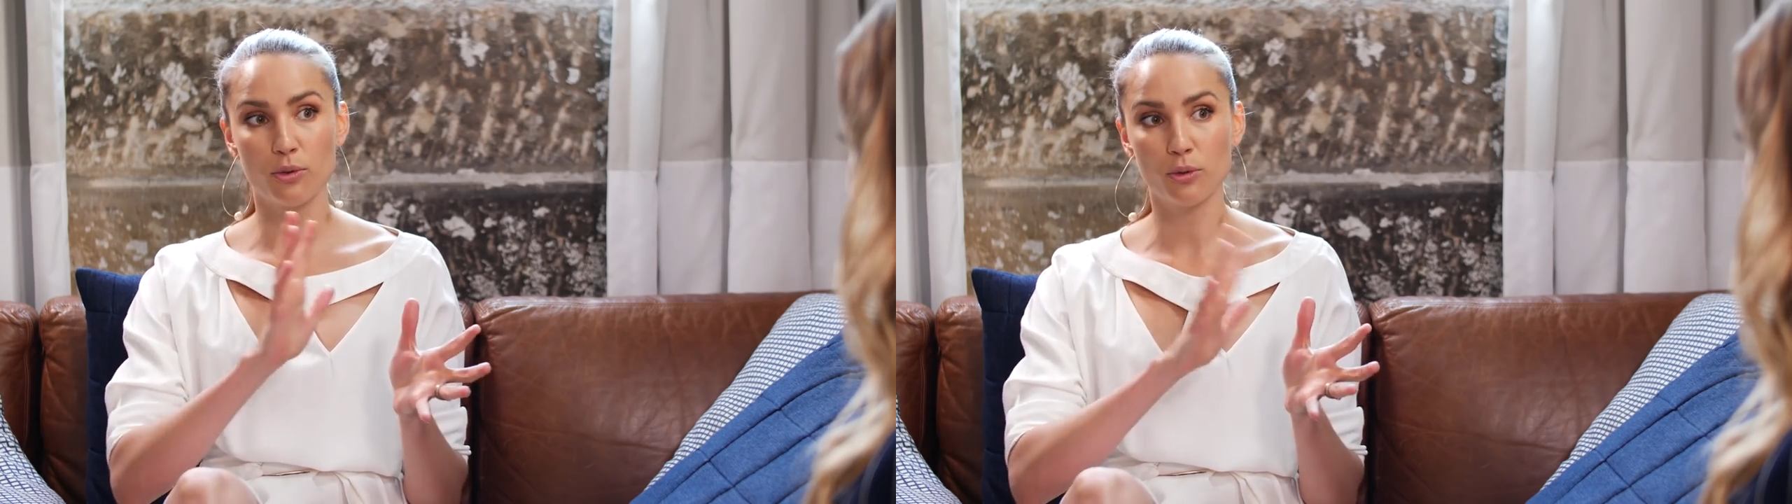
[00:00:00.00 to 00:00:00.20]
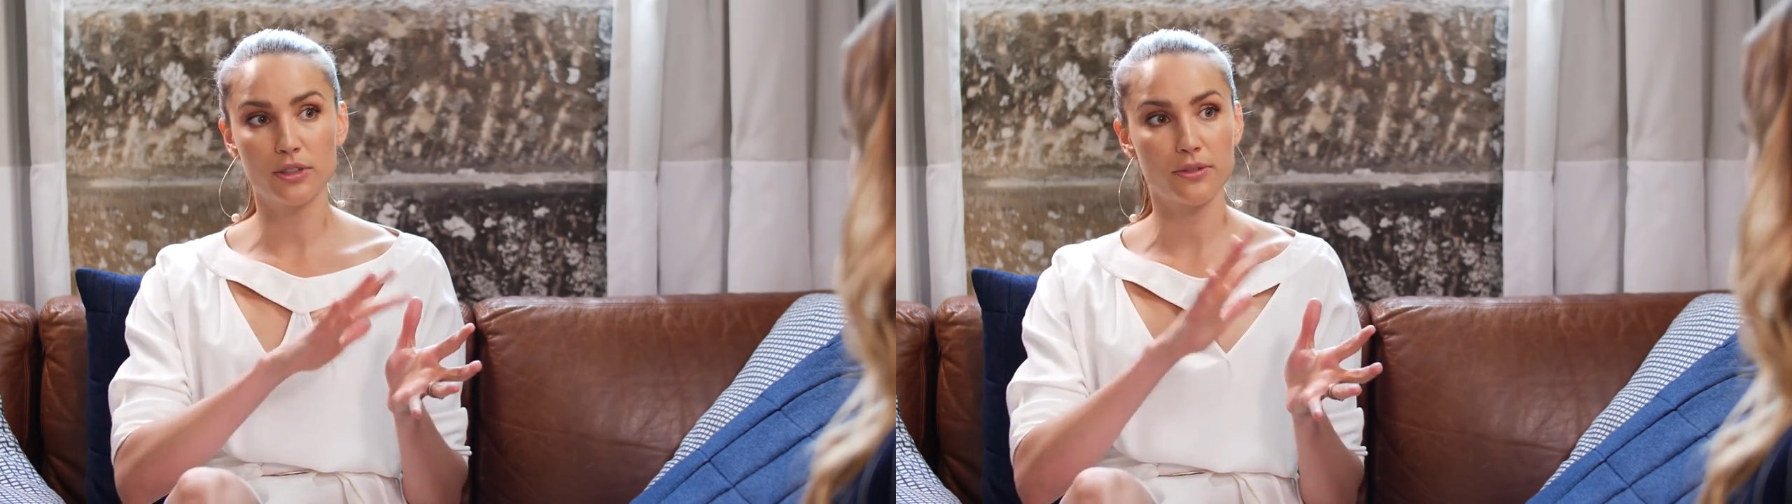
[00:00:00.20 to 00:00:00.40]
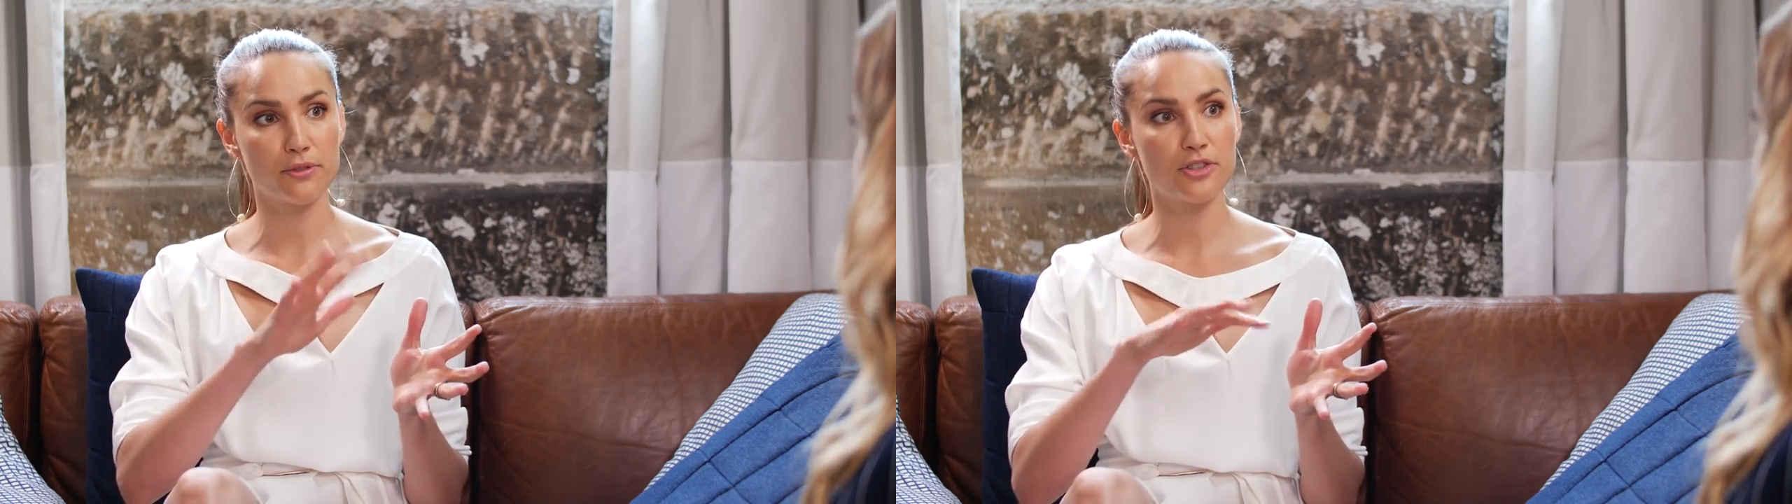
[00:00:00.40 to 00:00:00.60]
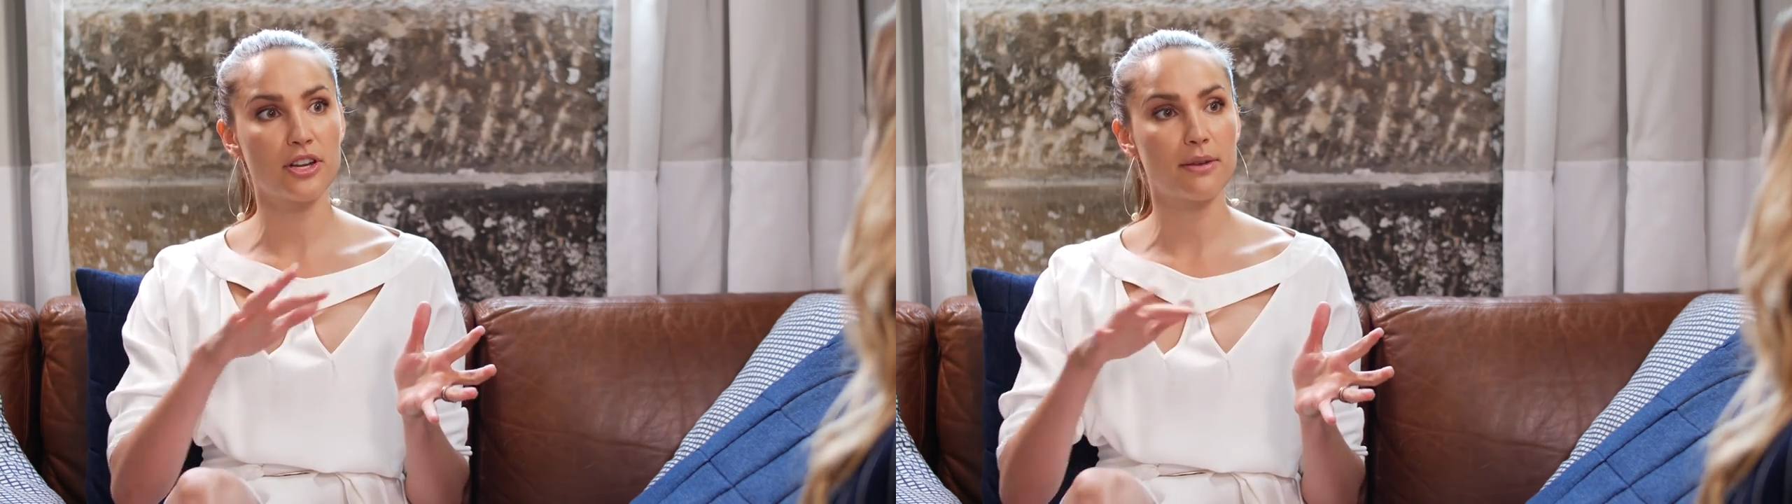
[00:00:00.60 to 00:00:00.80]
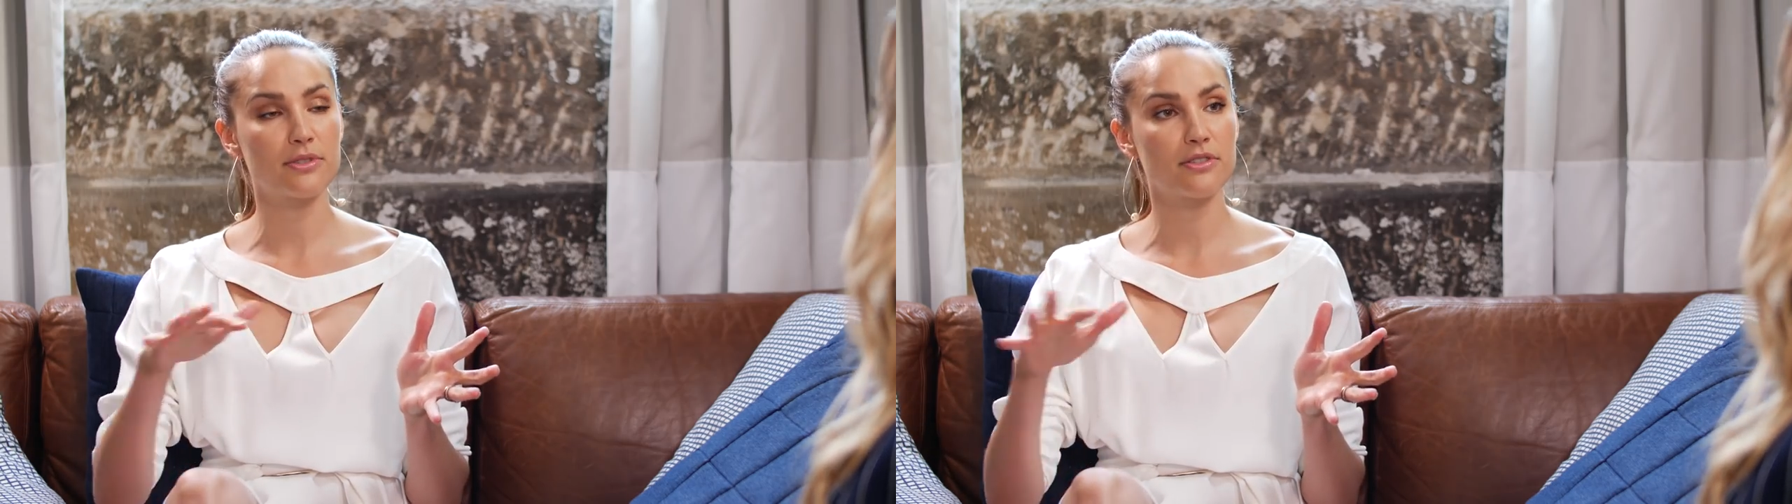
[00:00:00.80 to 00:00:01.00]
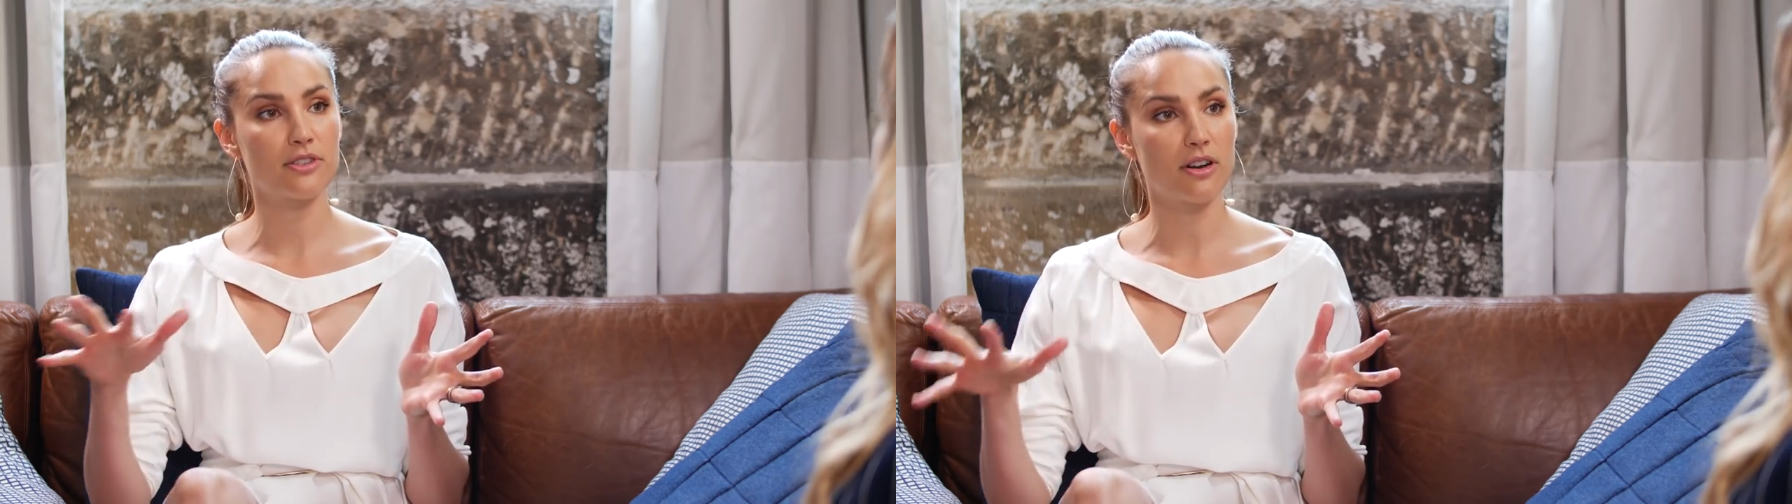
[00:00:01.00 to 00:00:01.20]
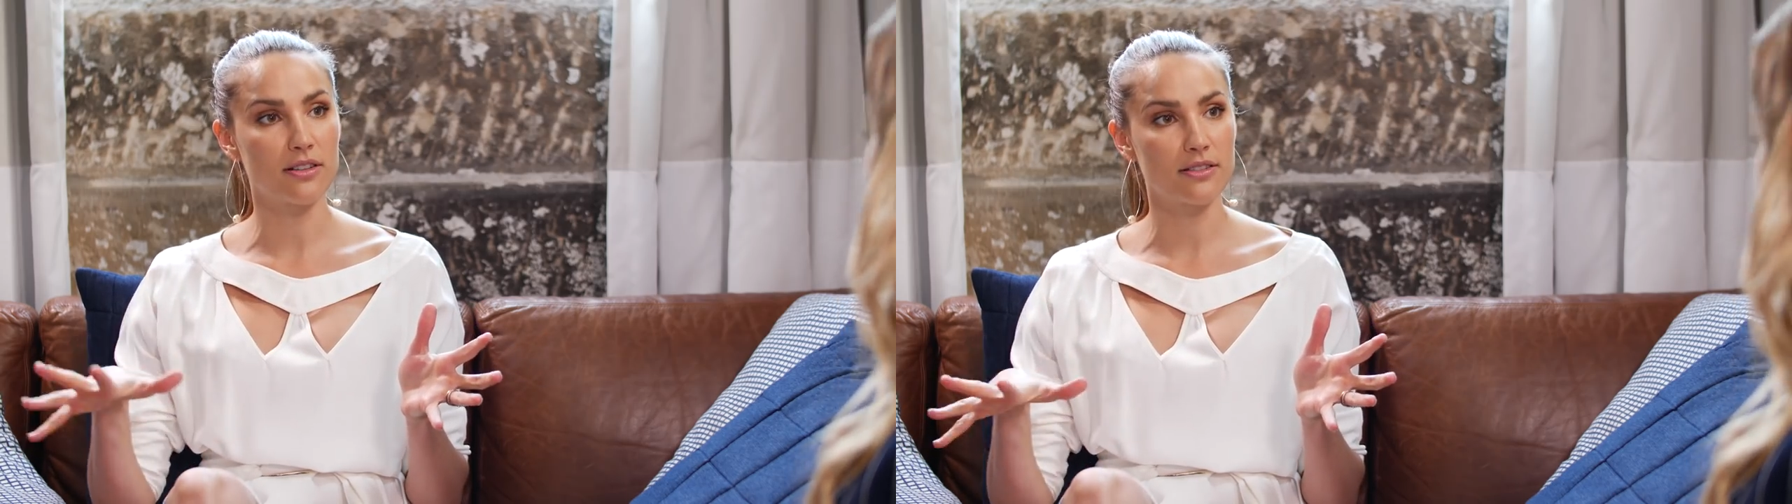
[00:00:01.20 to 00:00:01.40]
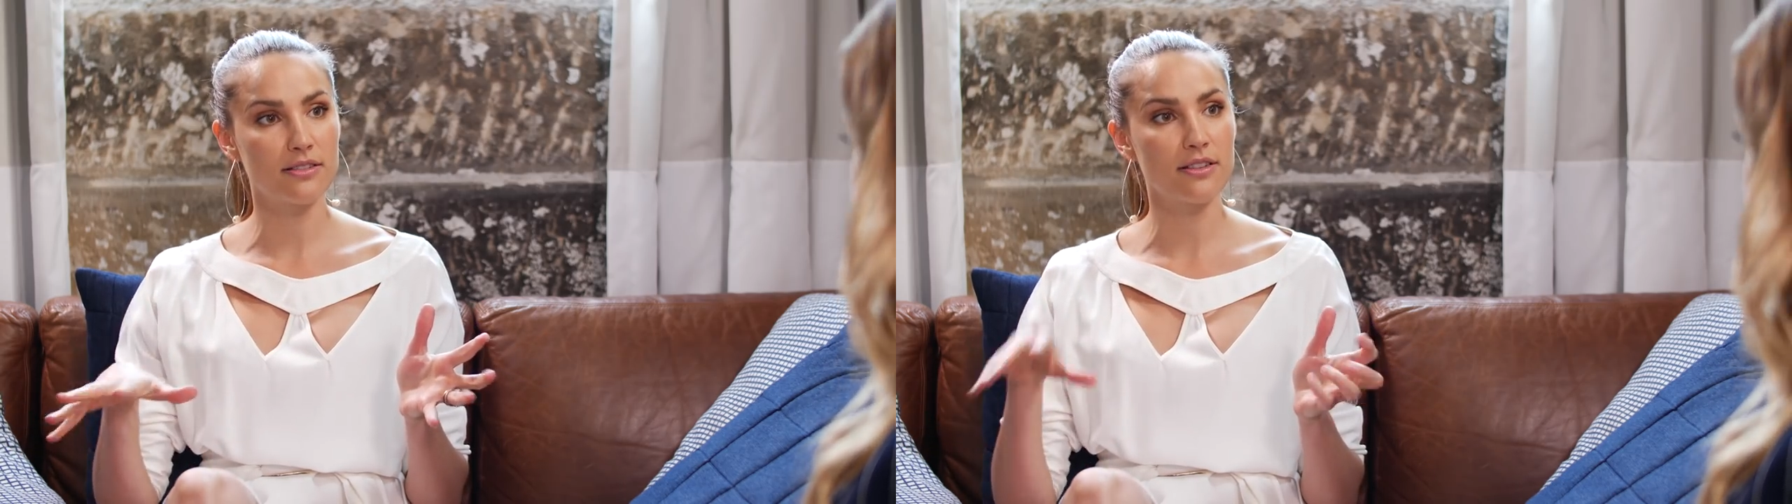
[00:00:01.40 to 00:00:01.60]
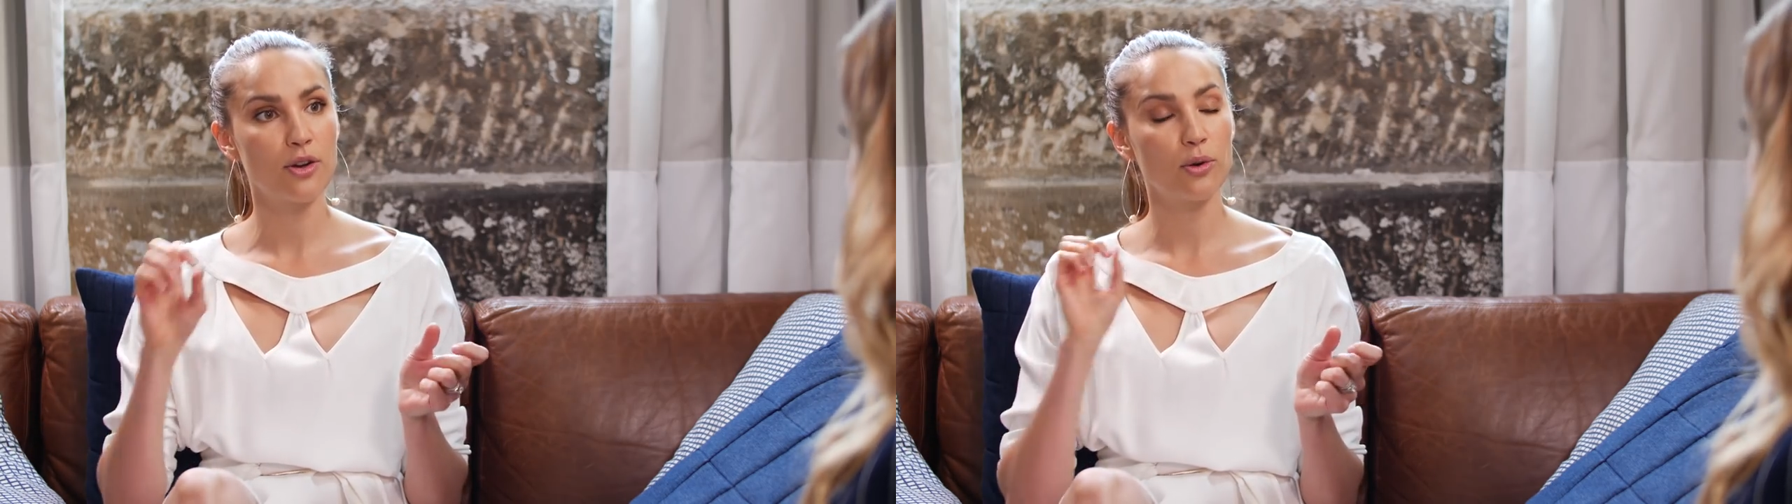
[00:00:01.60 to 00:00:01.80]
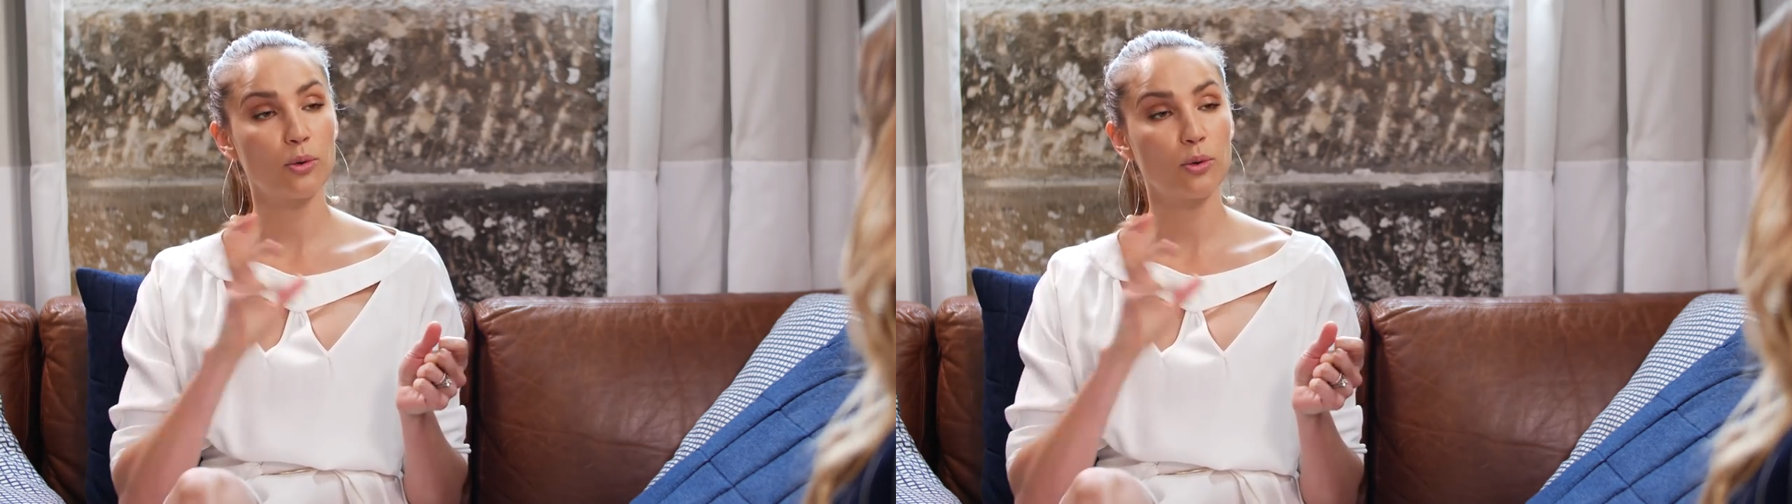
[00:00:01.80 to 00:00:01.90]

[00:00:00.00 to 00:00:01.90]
all different shapes and sizes,